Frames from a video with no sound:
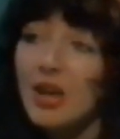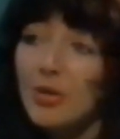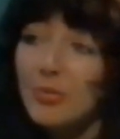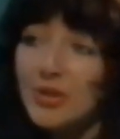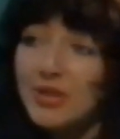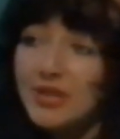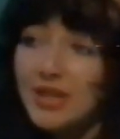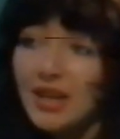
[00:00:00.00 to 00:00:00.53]

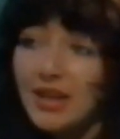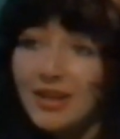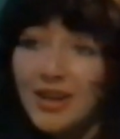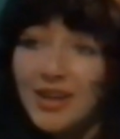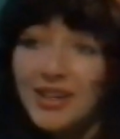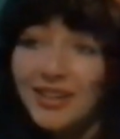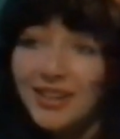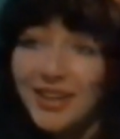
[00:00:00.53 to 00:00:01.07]
But uh,
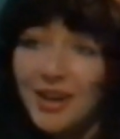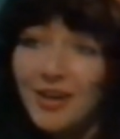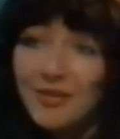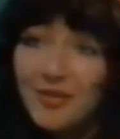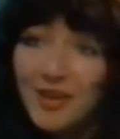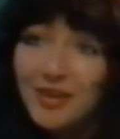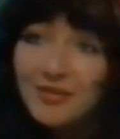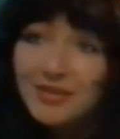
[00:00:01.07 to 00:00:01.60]
luckily, I
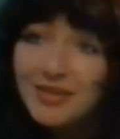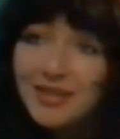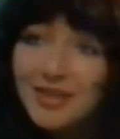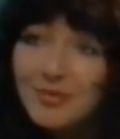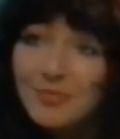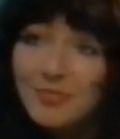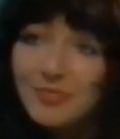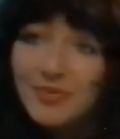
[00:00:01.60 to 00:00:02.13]
found
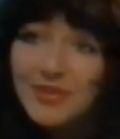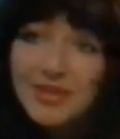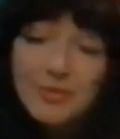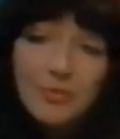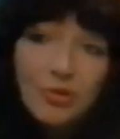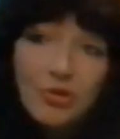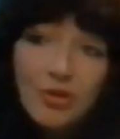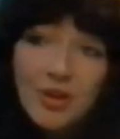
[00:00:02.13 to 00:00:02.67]
um,
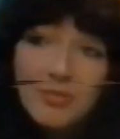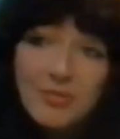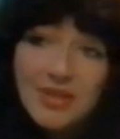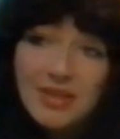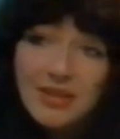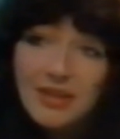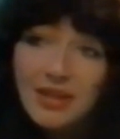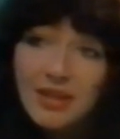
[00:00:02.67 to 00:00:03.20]
some creams
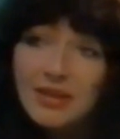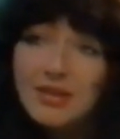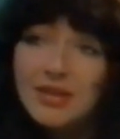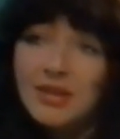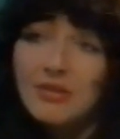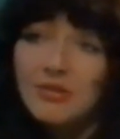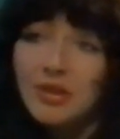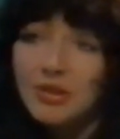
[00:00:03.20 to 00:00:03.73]
and things
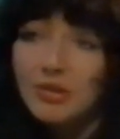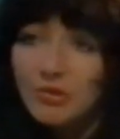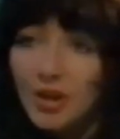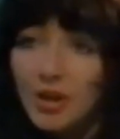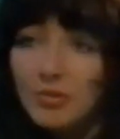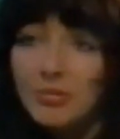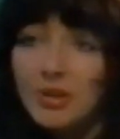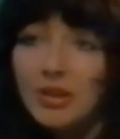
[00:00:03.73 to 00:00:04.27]
that are
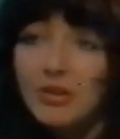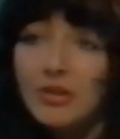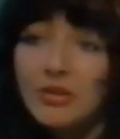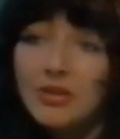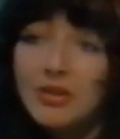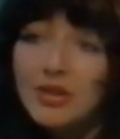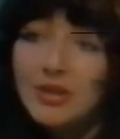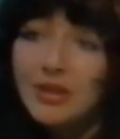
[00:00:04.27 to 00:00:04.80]
incredibly
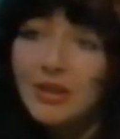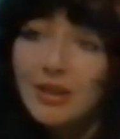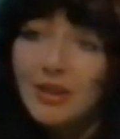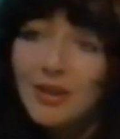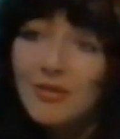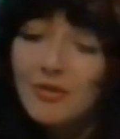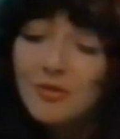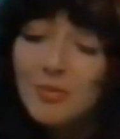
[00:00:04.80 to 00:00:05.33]
good
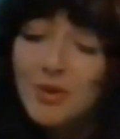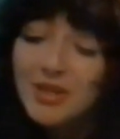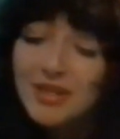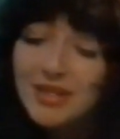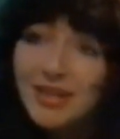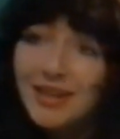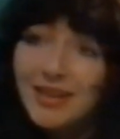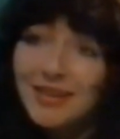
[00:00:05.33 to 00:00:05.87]
for my
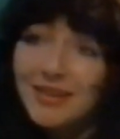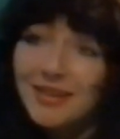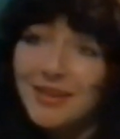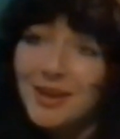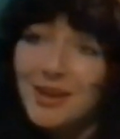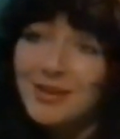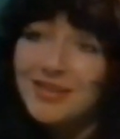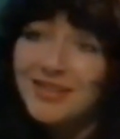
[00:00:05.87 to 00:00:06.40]
skin,
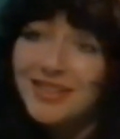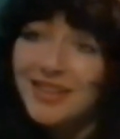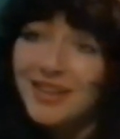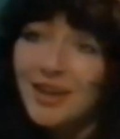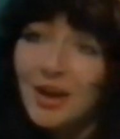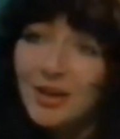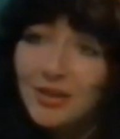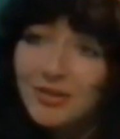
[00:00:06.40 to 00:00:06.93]
and uh,
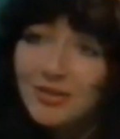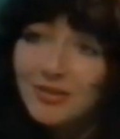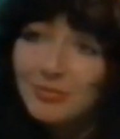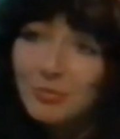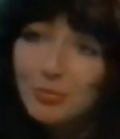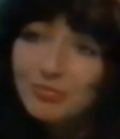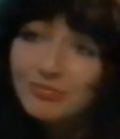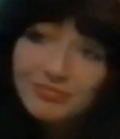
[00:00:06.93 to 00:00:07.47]
I
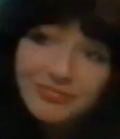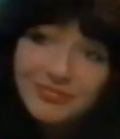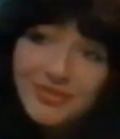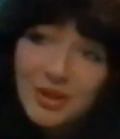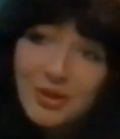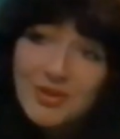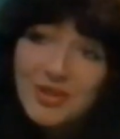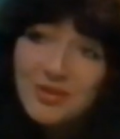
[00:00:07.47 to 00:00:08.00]

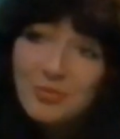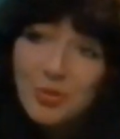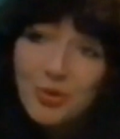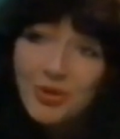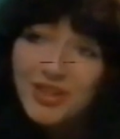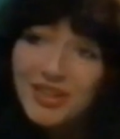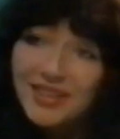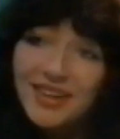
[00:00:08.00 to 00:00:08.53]
used them
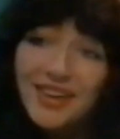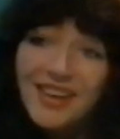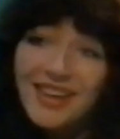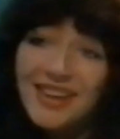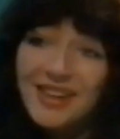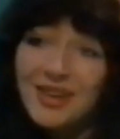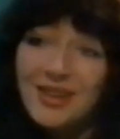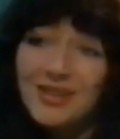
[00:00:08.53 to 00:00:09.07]
morning and night,
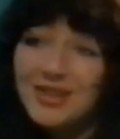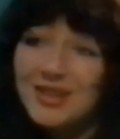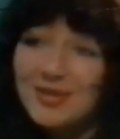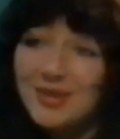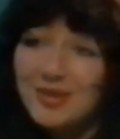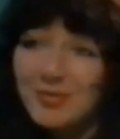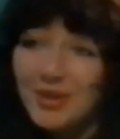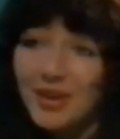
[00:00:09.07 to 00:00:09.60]
and I seem
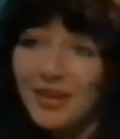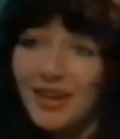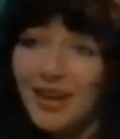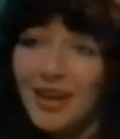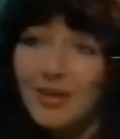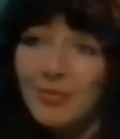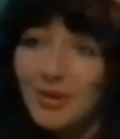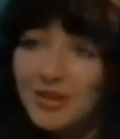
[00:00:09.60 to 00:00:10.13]
to be
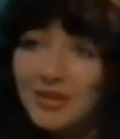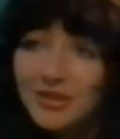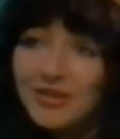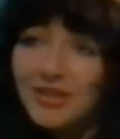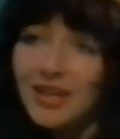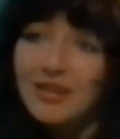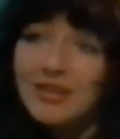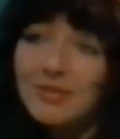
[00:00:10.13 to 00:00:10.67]
okay. But I do
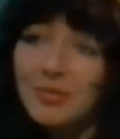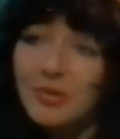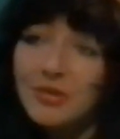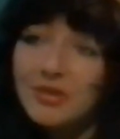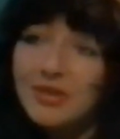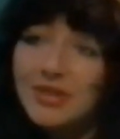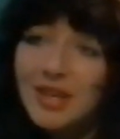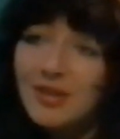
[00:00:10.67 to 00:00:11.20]
get spots.